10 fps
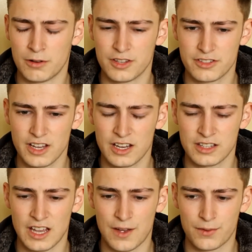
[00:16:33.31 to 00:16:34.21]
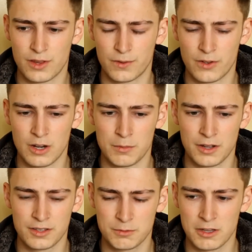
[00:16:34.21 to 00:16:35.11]
And the second half of the film,
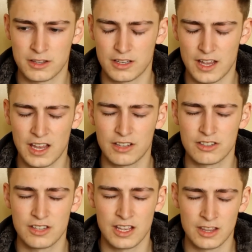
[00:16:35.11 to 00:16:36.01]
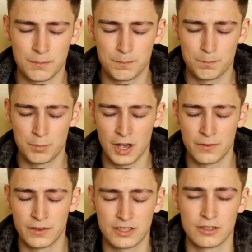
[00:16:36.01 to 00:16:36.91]
I spent ages getting the
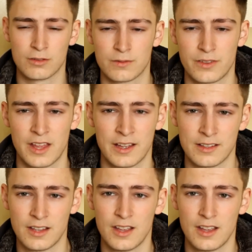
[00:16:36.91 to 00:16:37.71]
perfect song for that,